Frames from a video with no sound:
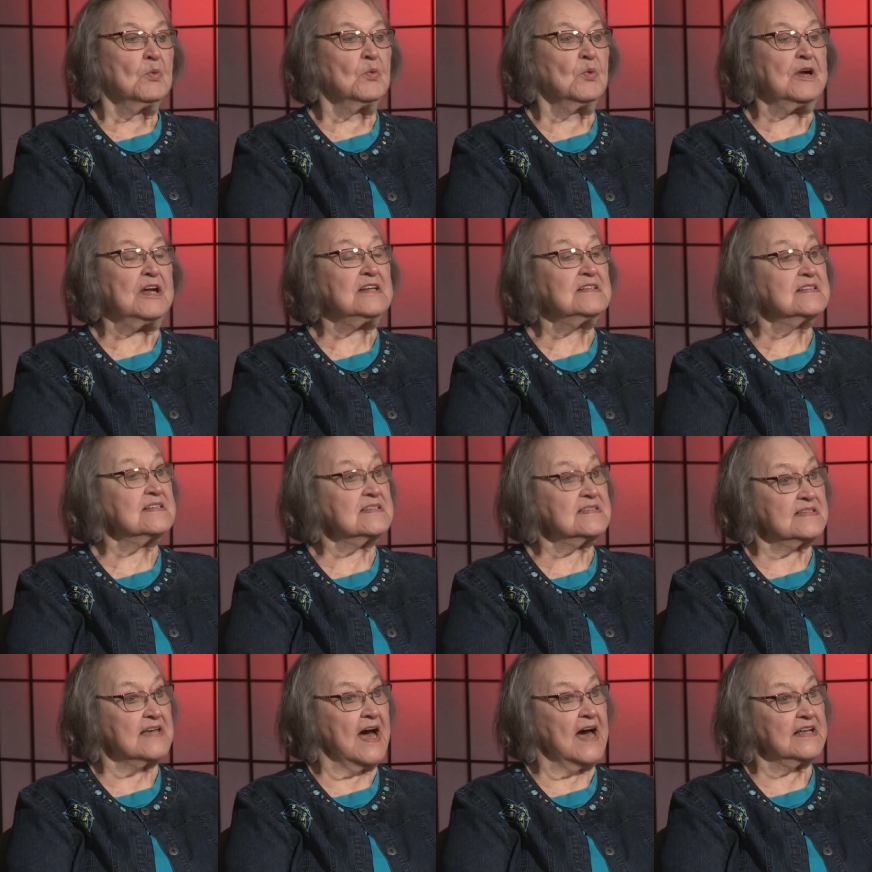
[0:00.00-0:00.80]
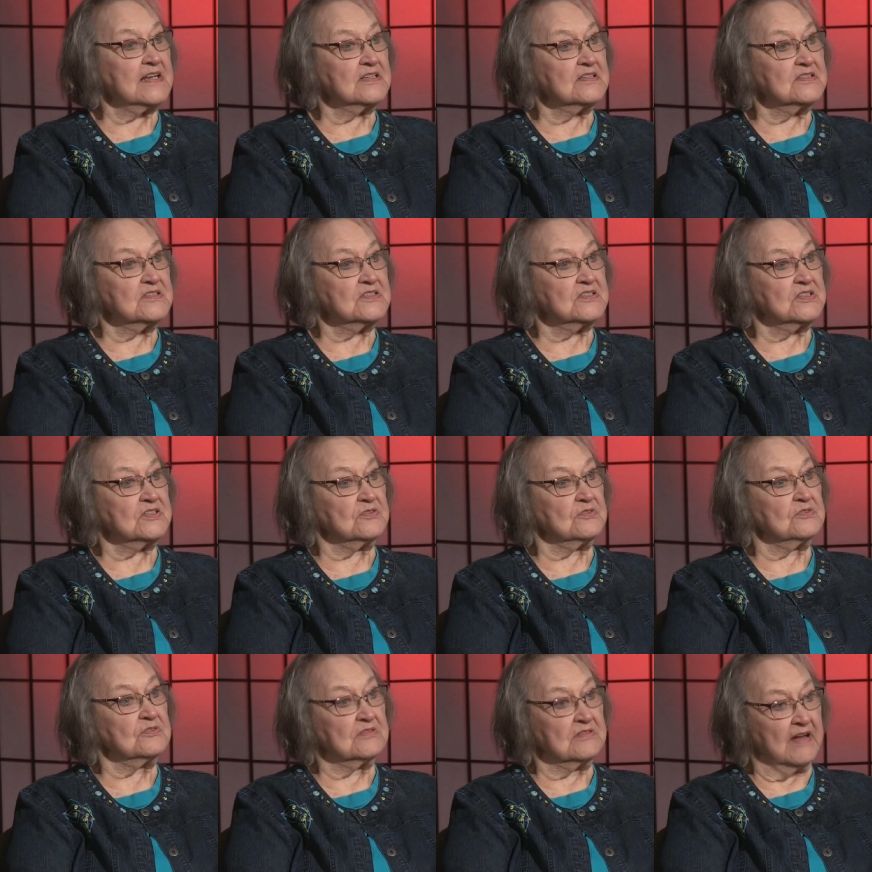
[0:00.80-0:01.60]
we decided
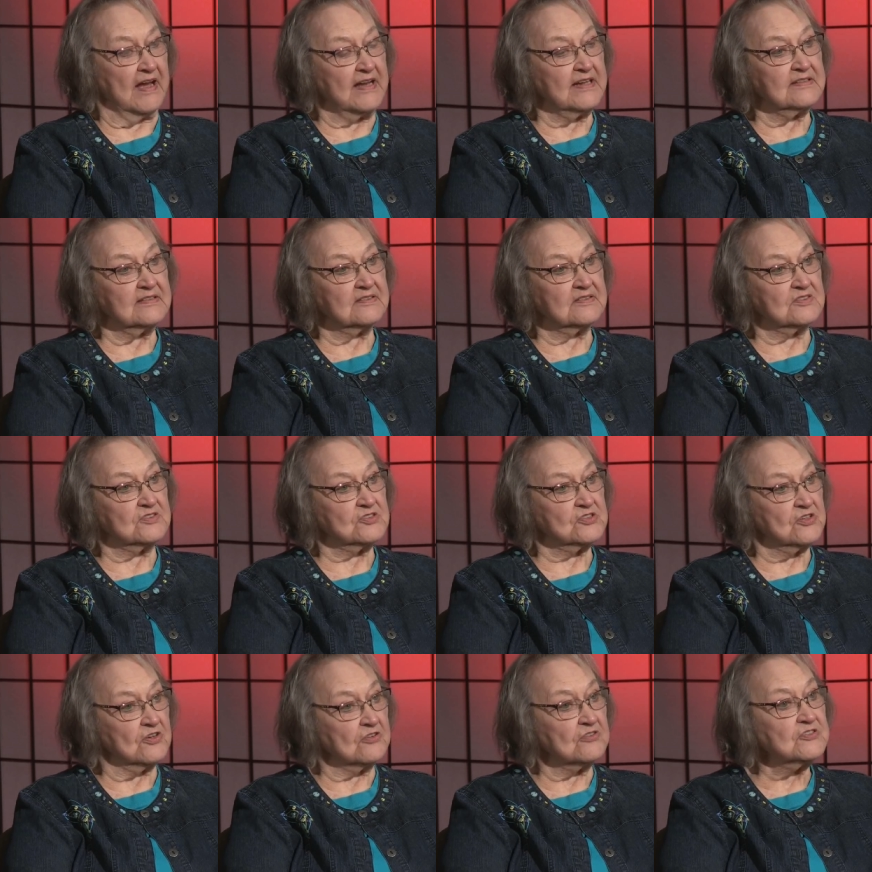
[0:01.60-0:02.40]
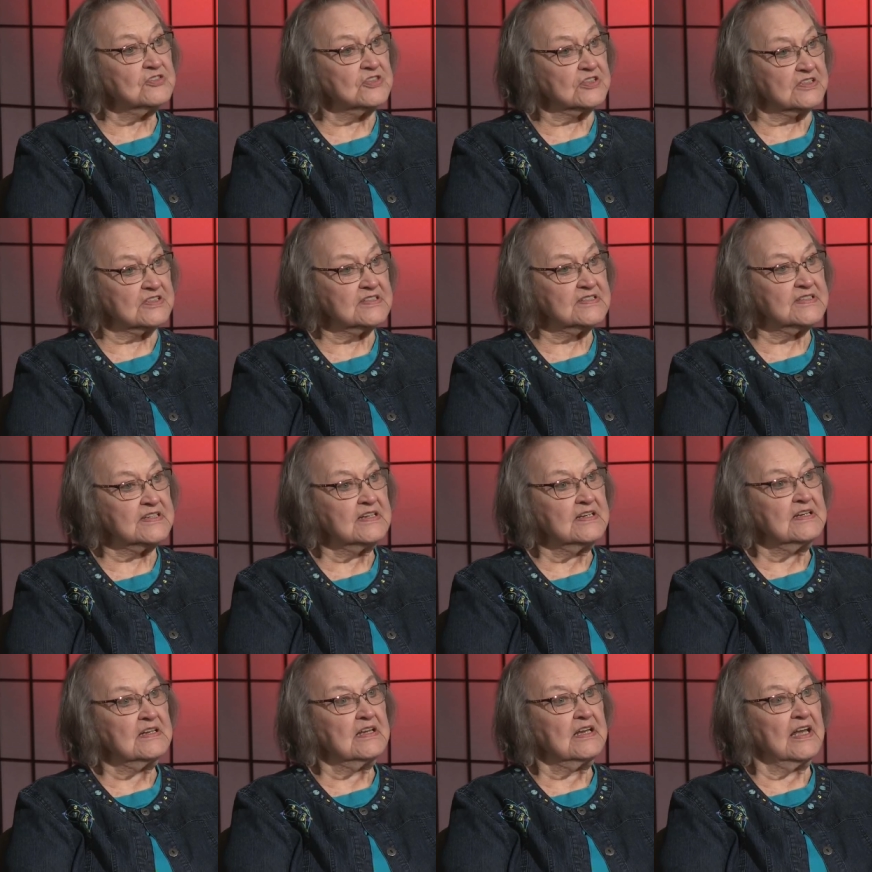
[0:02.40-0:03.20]
to unite the churches
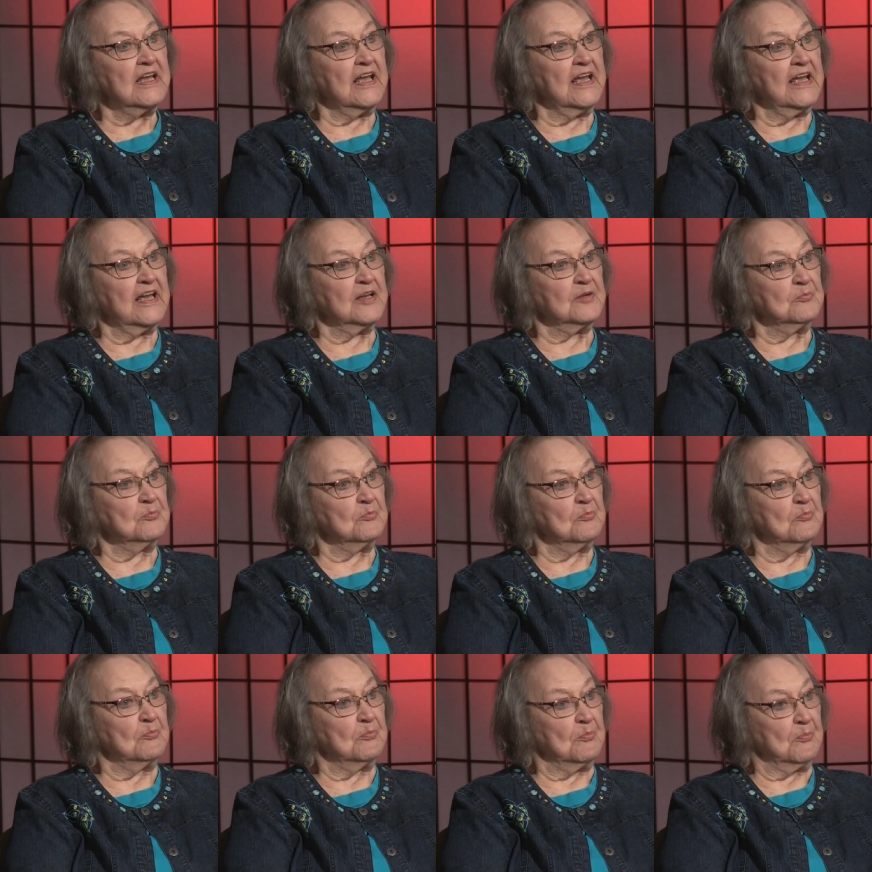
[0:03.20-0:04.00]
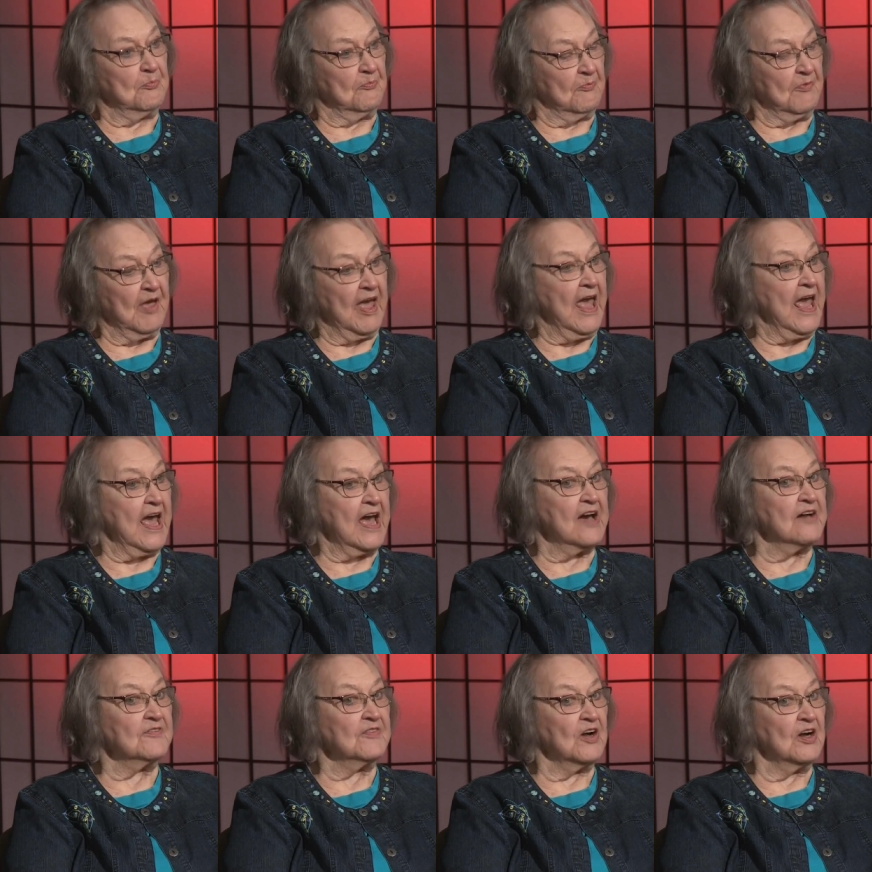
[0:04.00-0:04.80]
and
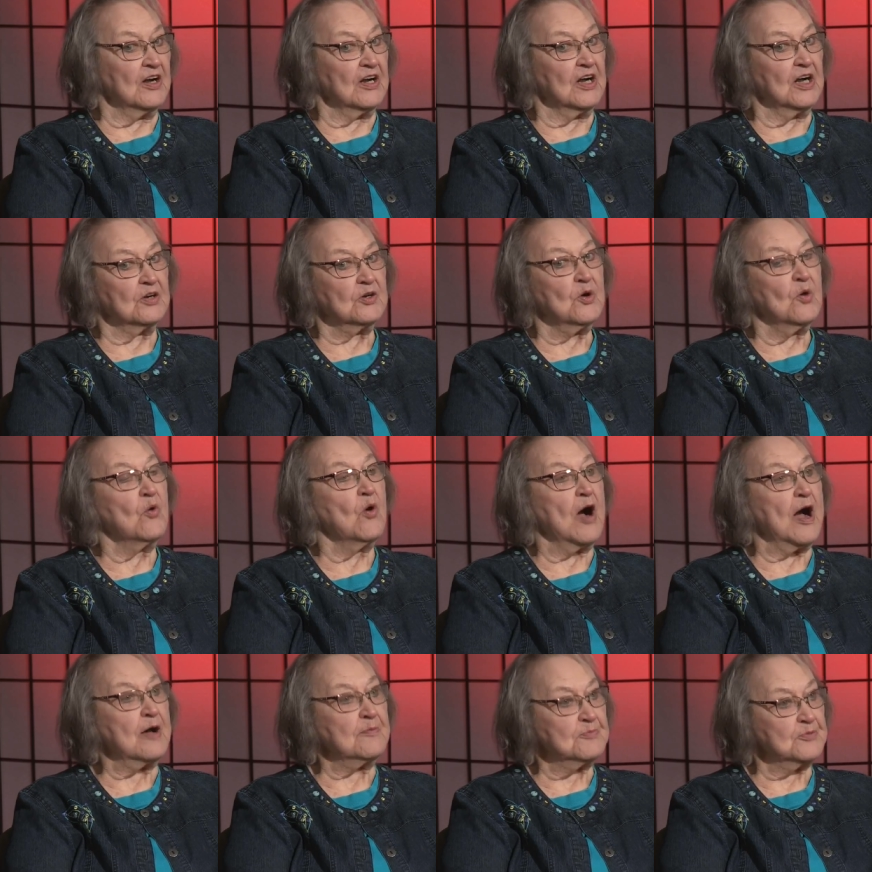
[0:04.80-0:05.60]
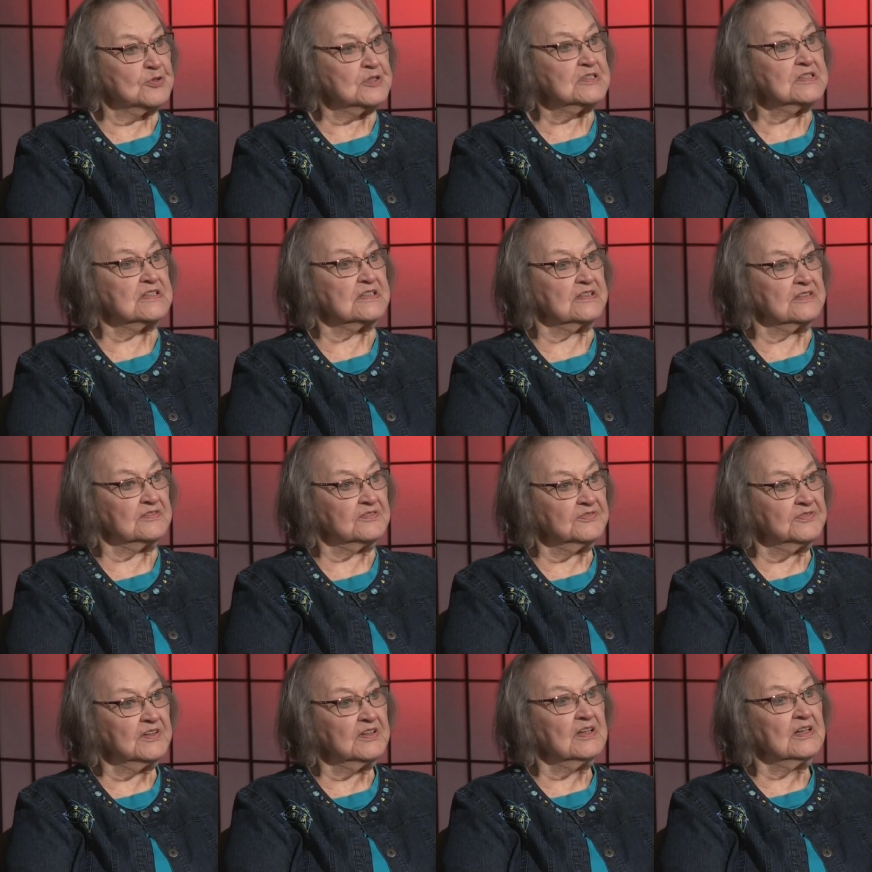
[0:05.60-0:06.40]
have a, a
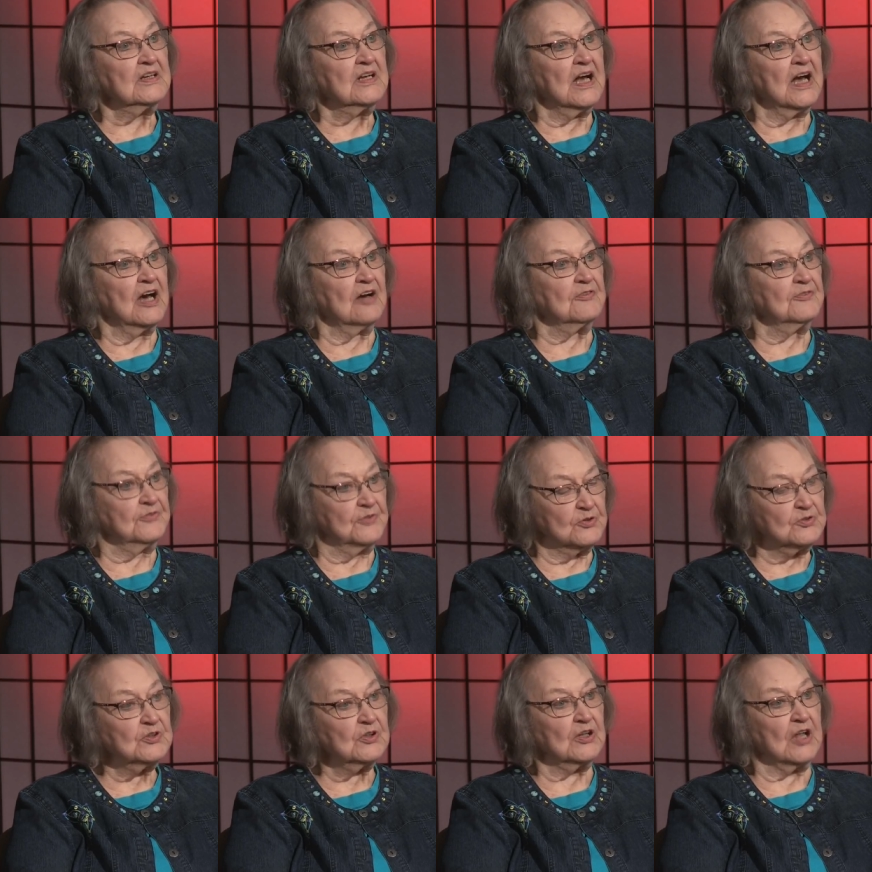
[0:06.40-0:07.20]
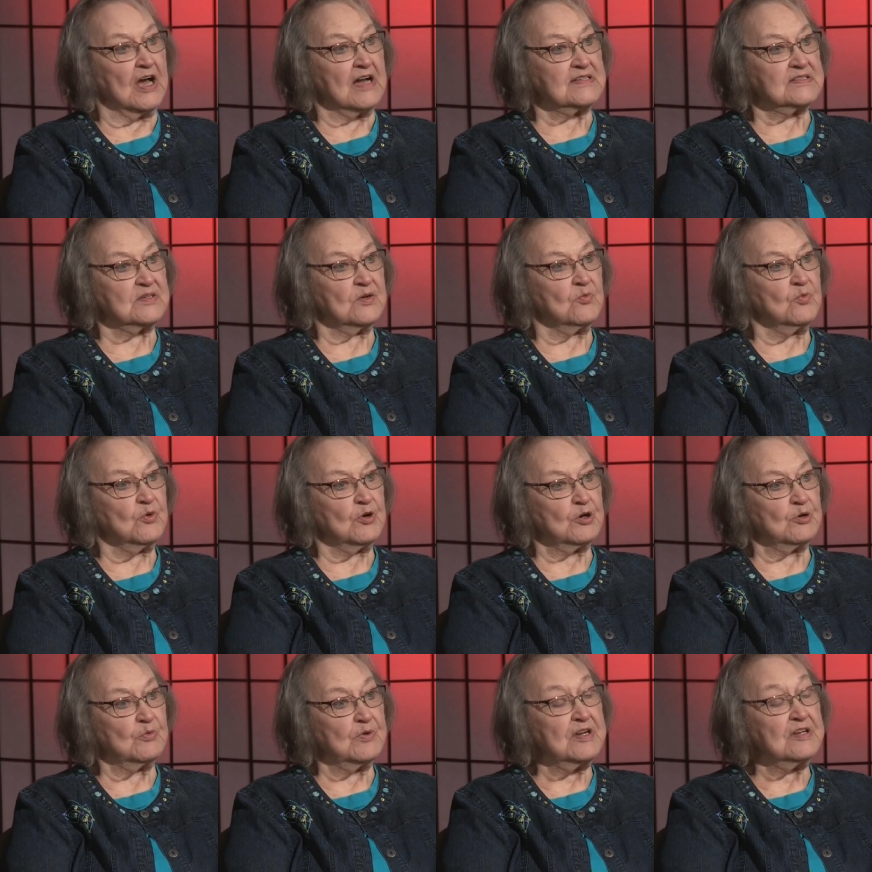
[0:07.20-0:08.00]
cooperative uh, food closet
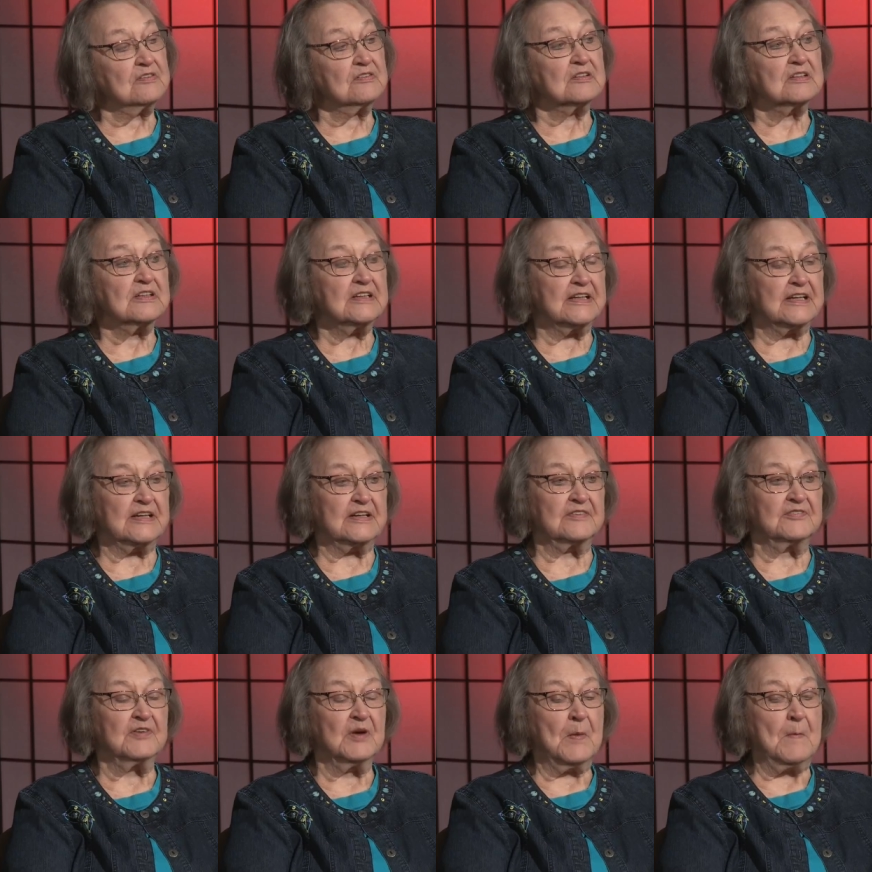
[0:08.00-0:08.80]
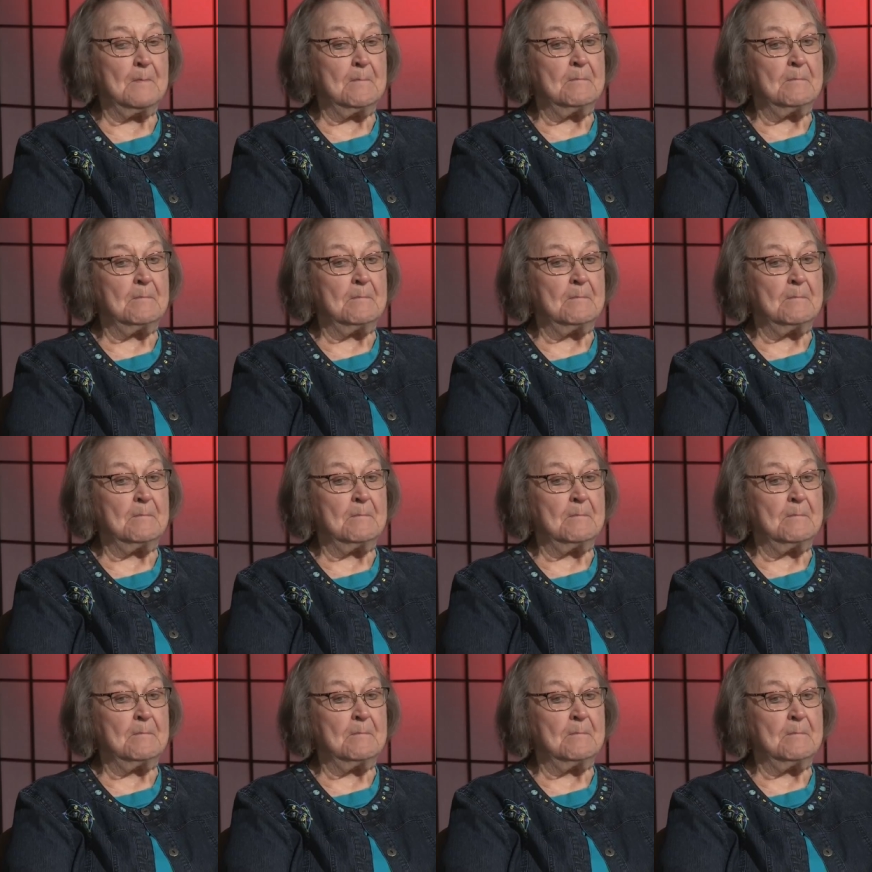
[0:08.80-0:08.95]
where we could give